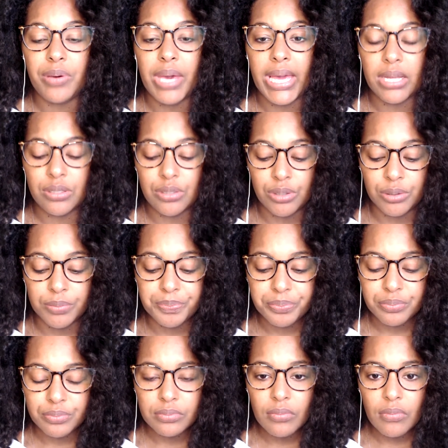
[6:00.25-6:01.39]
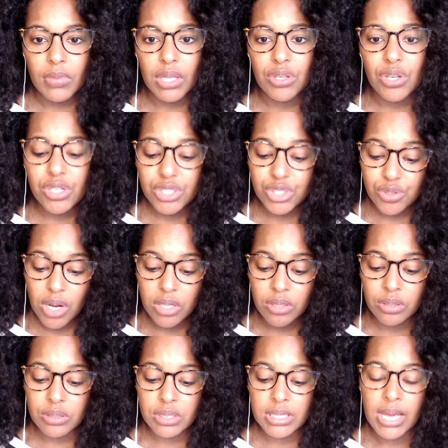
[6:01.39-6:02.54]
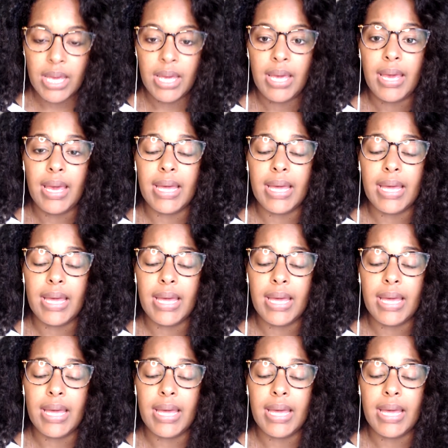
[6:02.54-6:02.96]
handle your struggles and